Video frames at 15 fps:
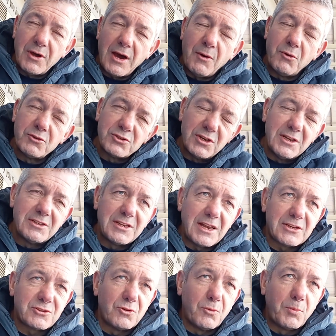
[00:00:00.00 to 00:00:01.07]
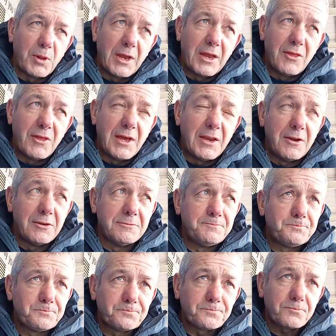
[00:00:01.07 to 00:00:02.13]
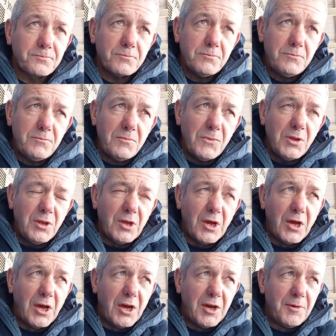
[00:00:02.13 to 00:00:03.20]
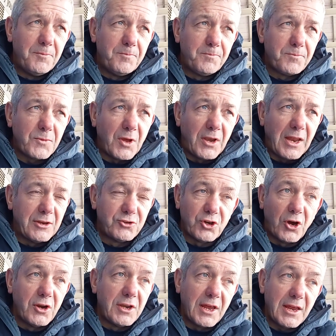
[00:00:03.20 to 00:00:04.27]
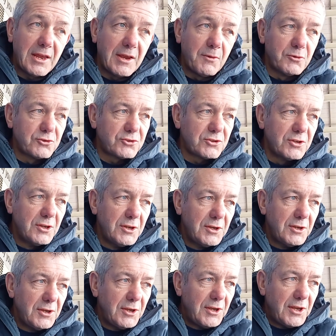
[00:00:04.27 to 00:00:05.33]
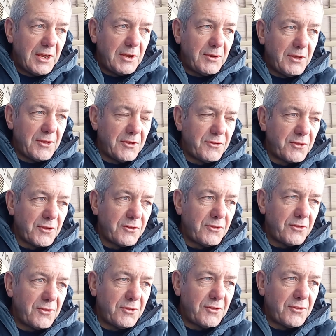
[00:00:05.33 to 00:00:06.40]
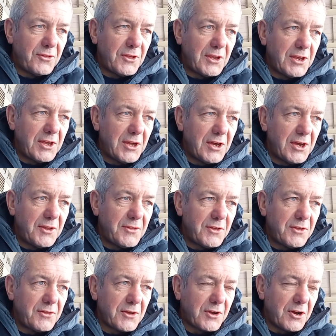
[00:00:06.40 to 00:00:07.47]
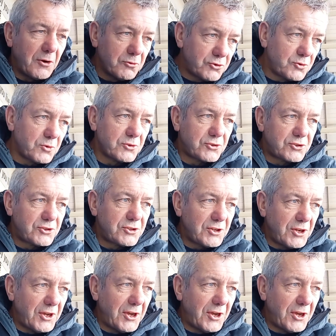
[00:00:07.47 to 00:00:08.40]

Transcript: I was an international player then, and enjoyed it. It was the coach was